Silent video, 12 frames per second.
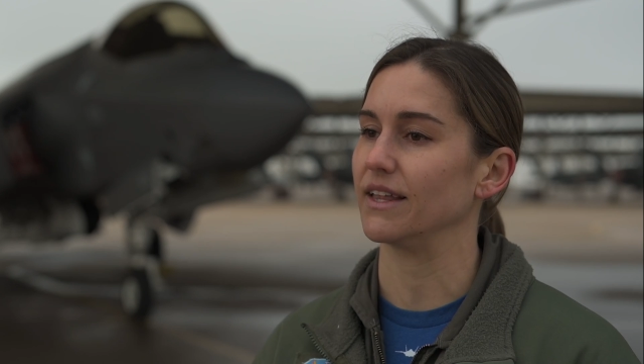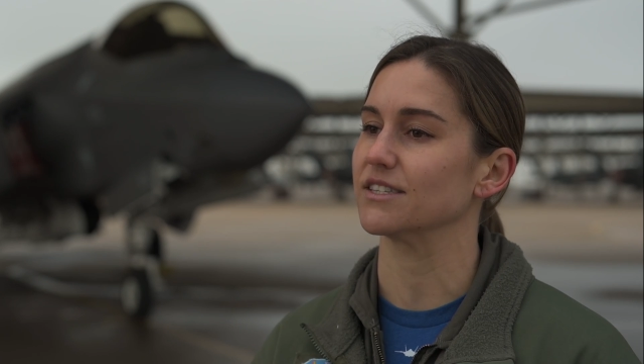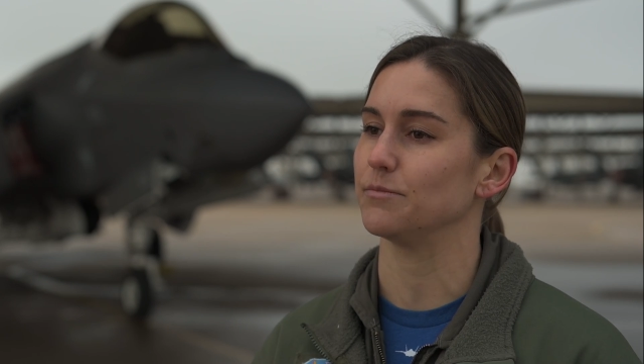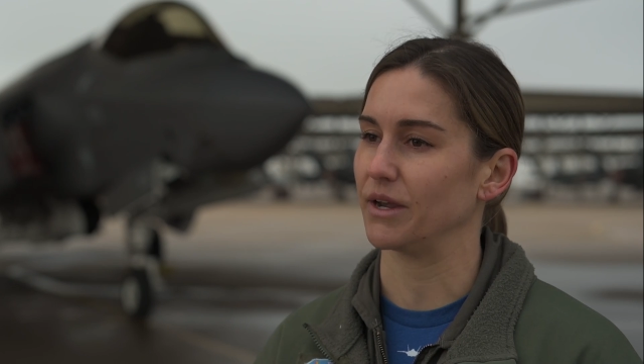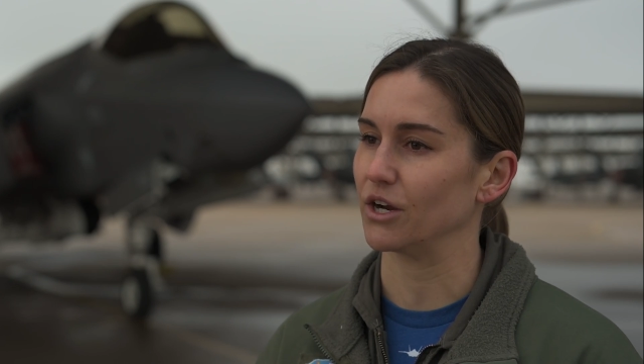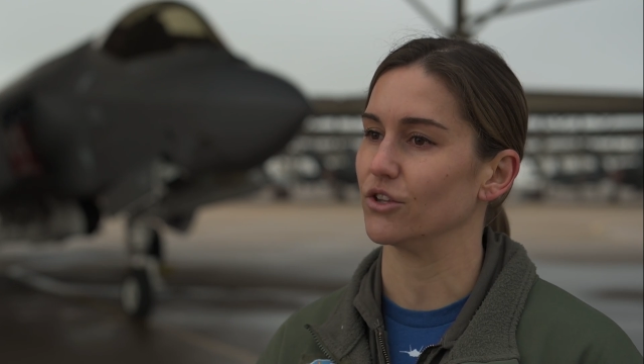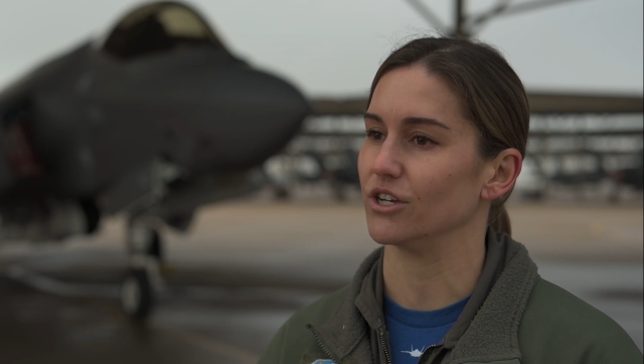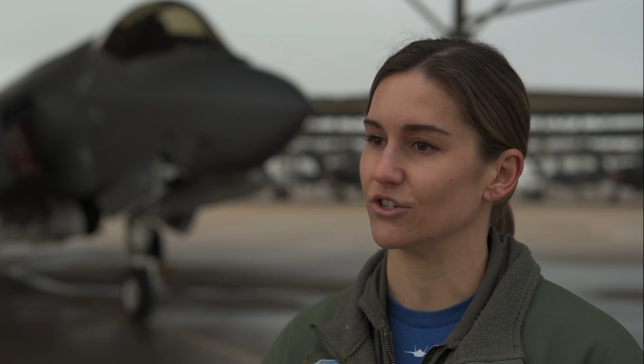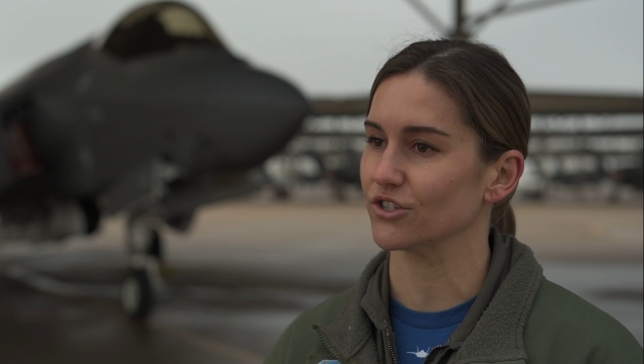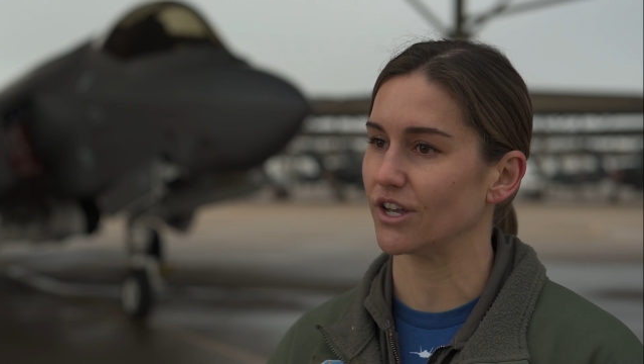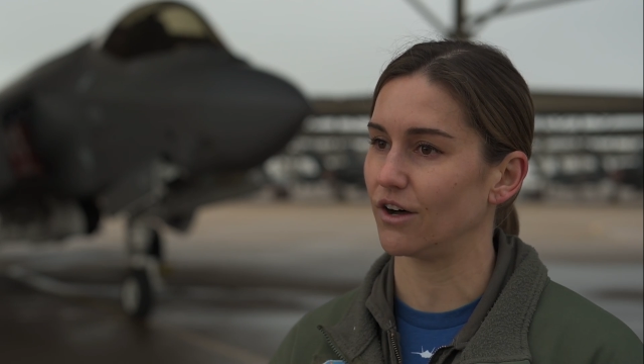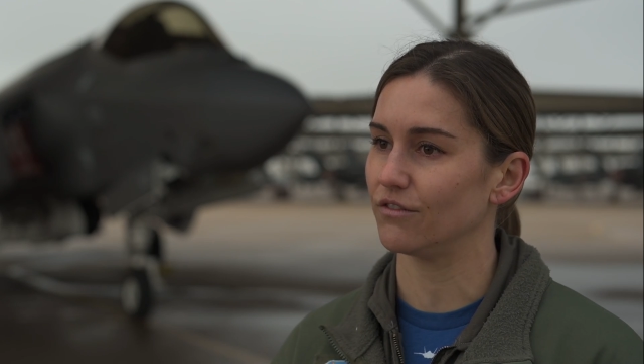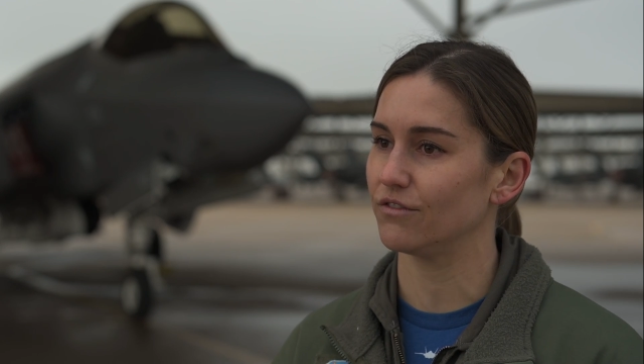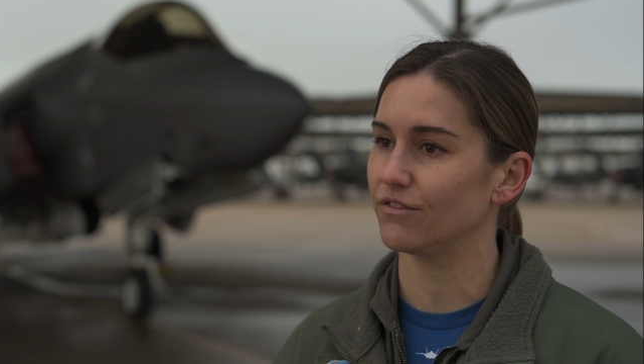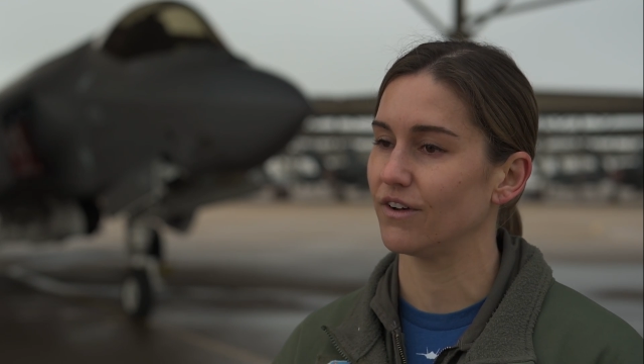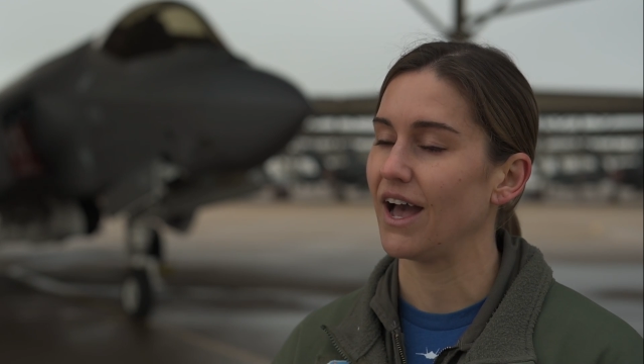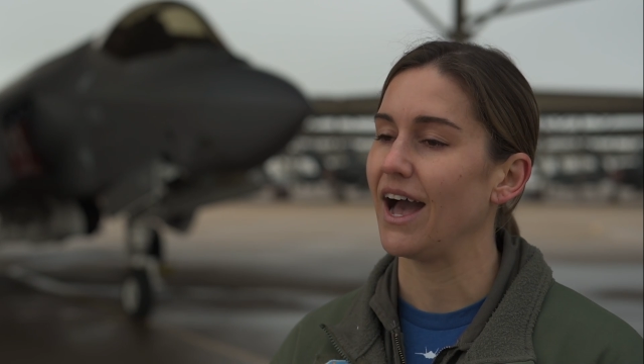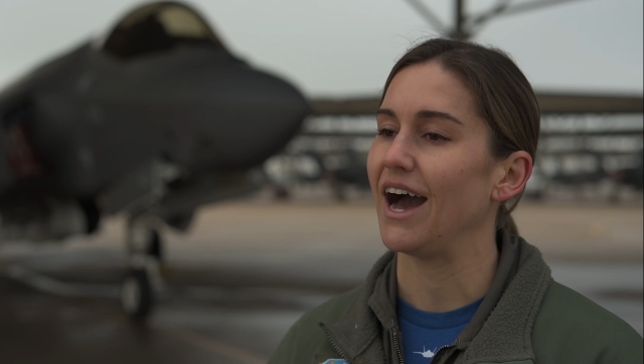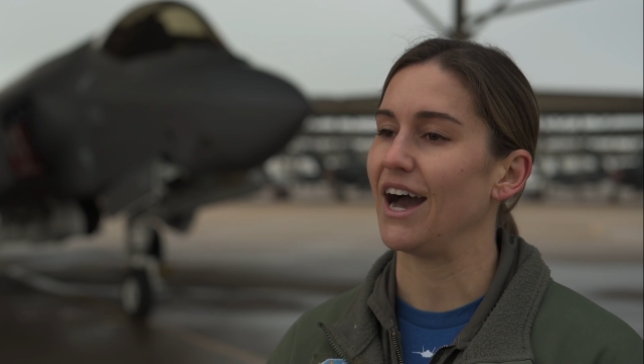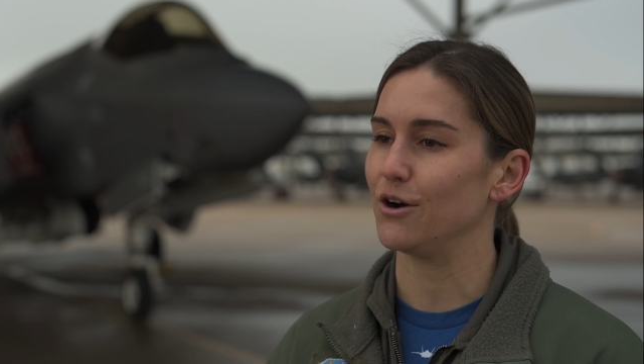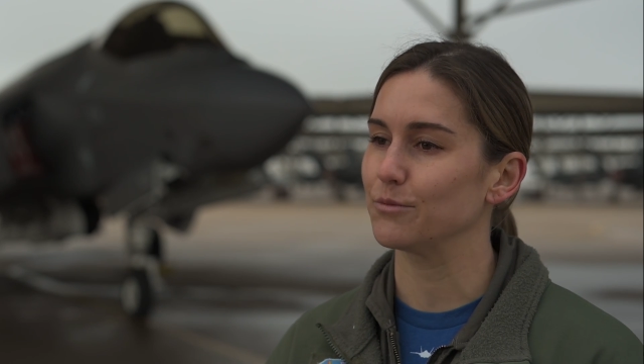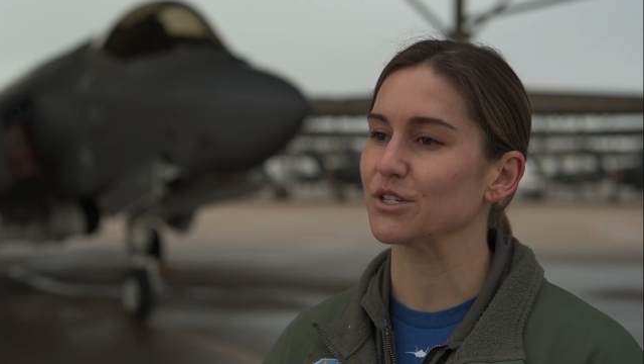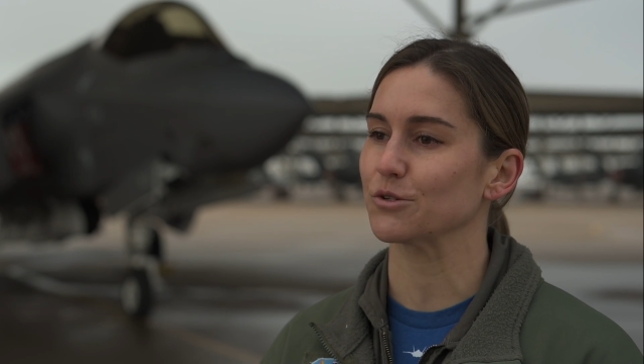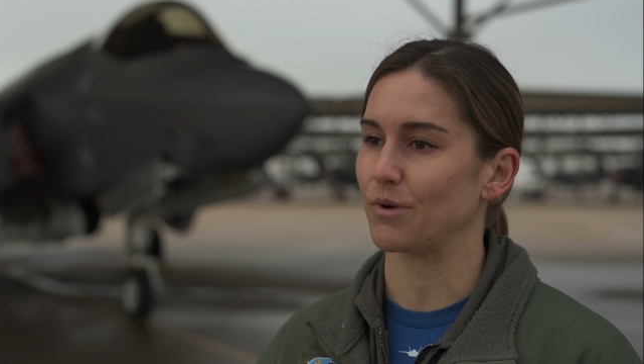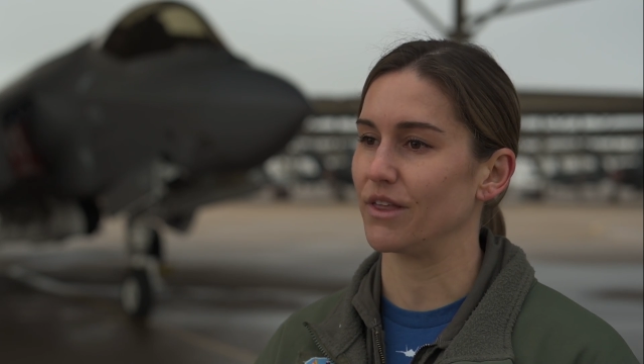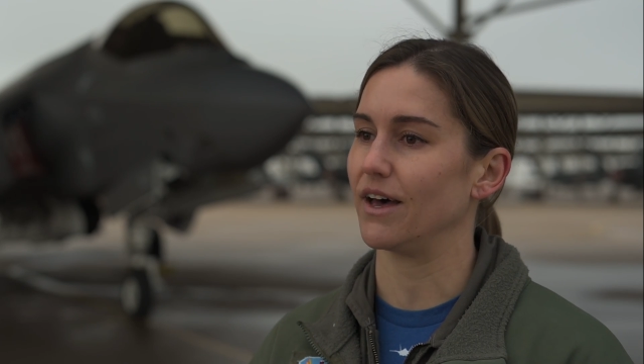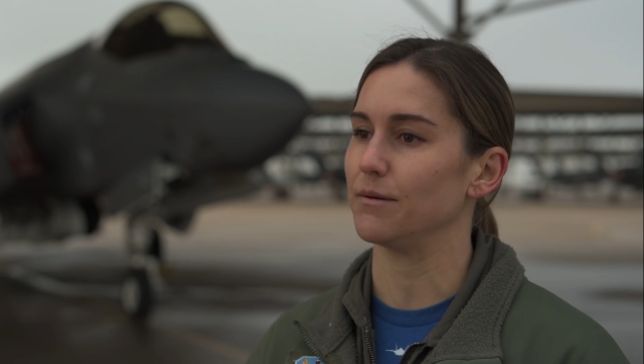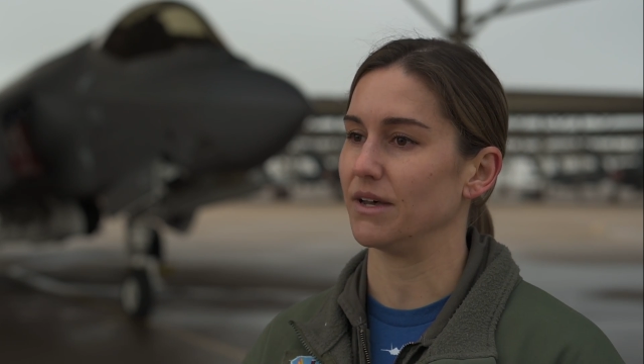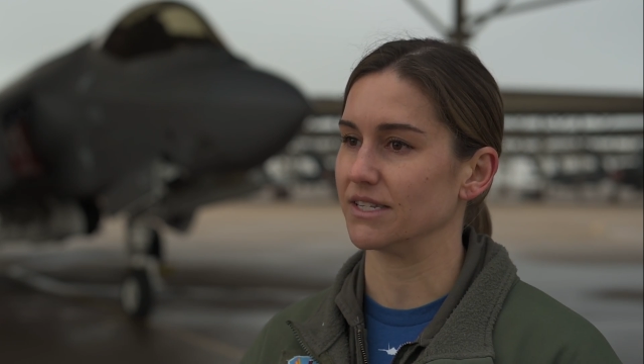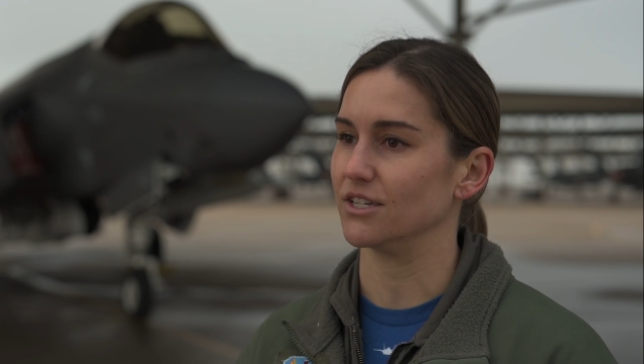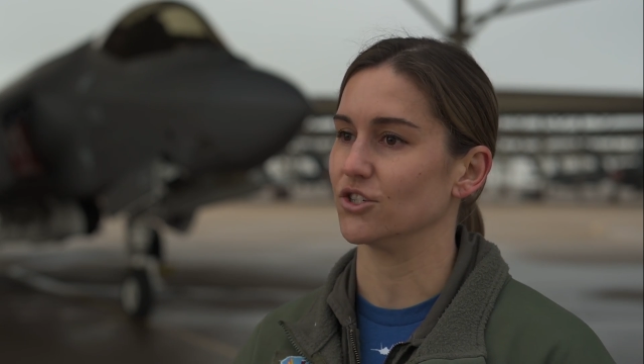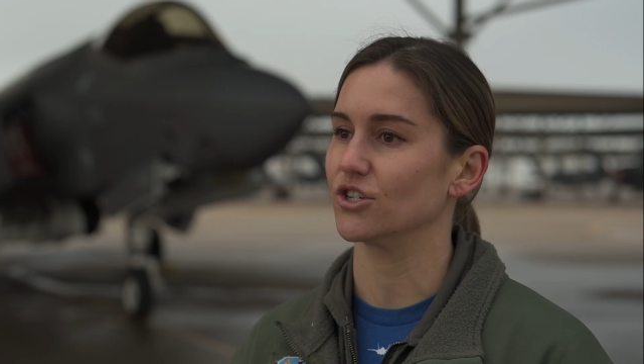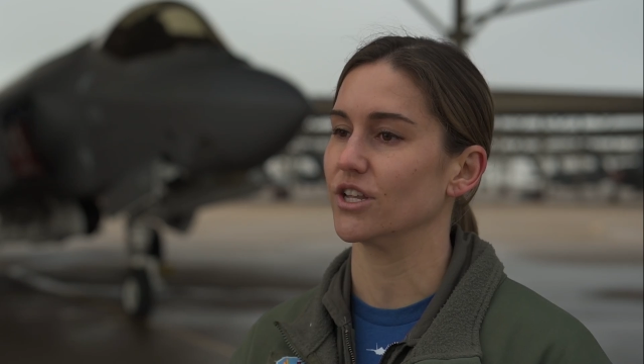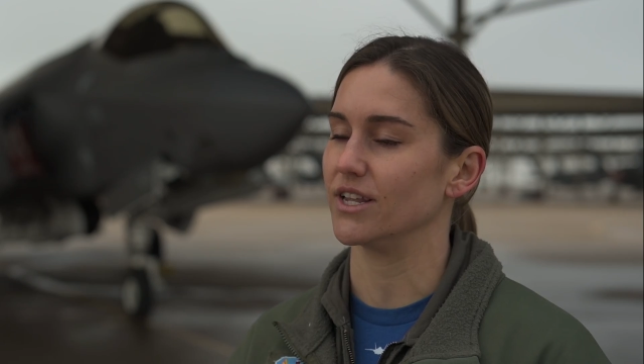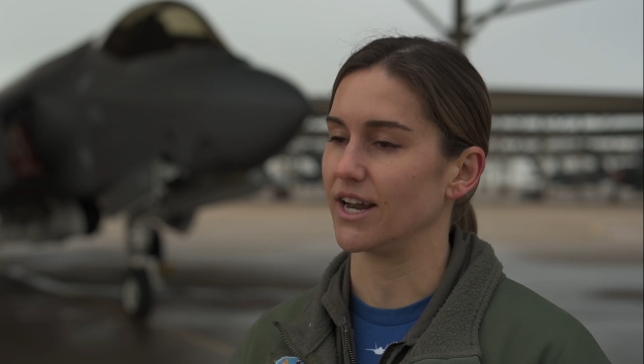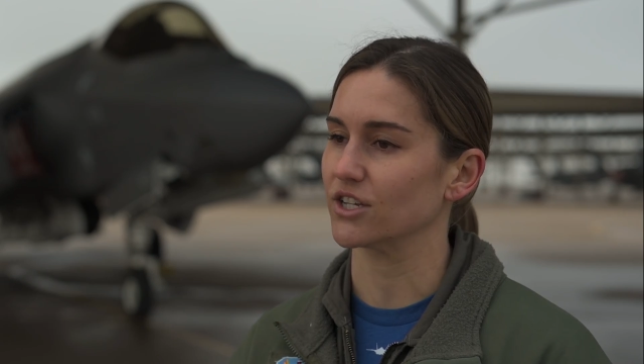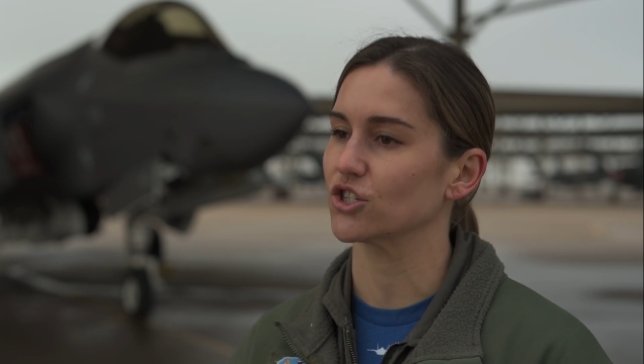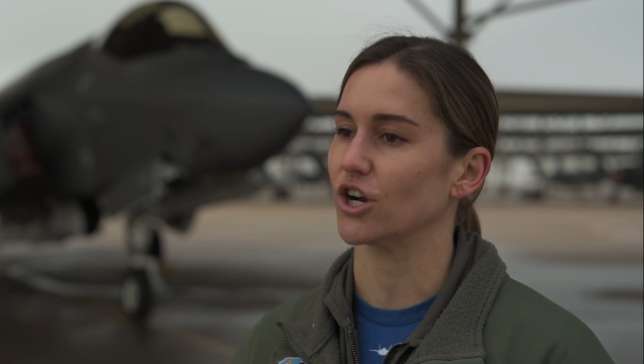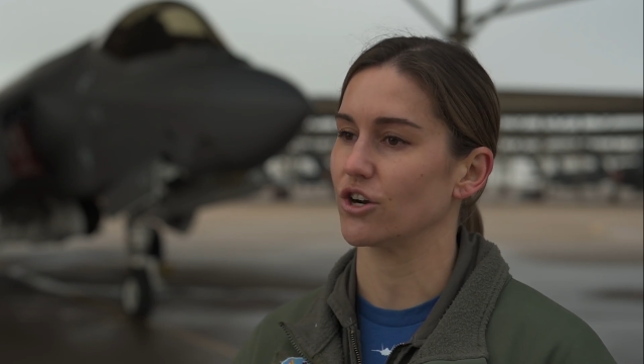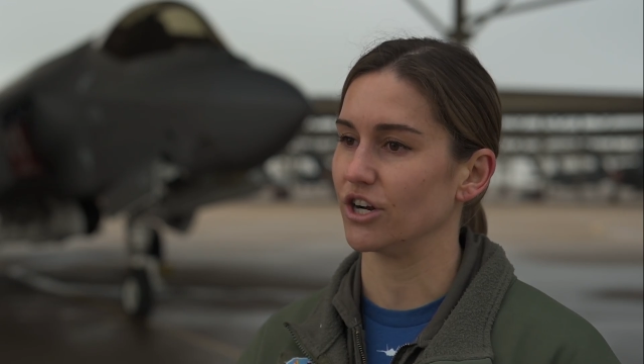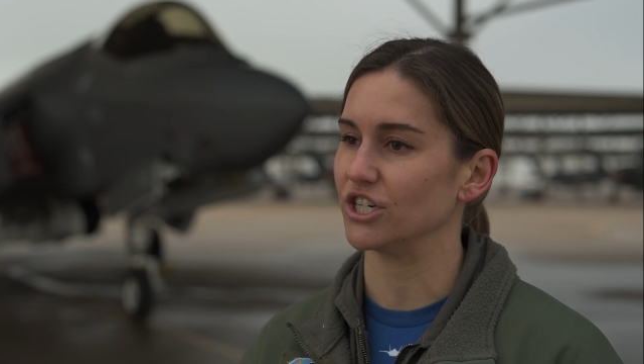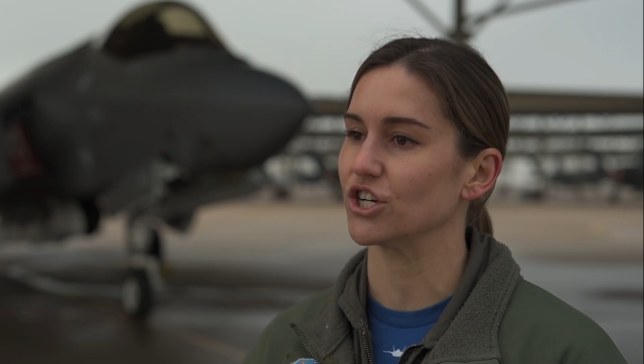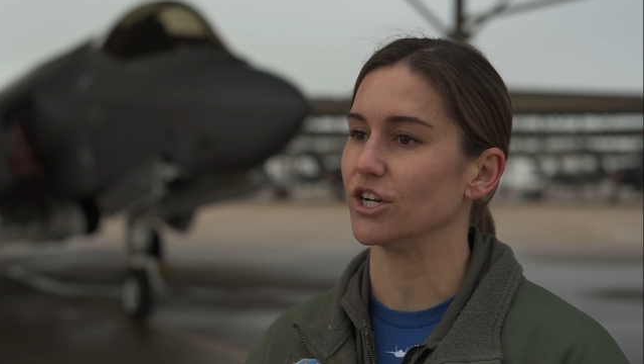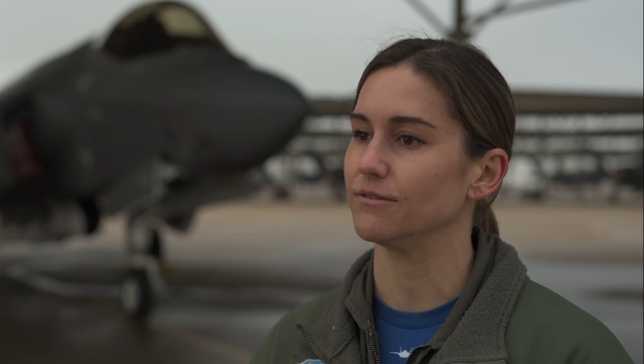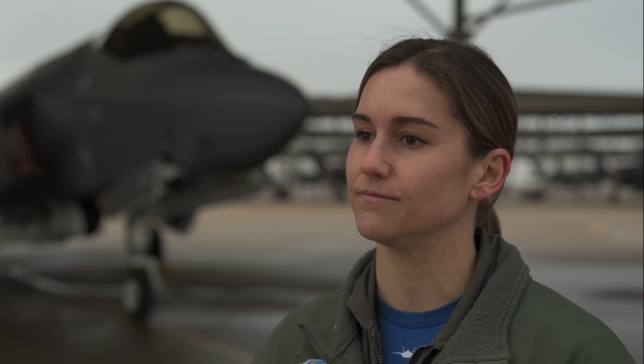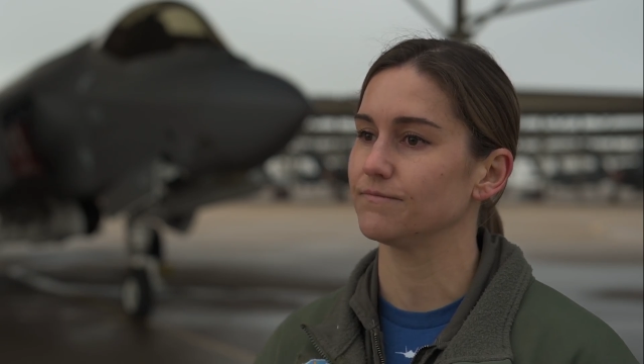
that's bigger than yourself. I hope to spread that message to the next generation.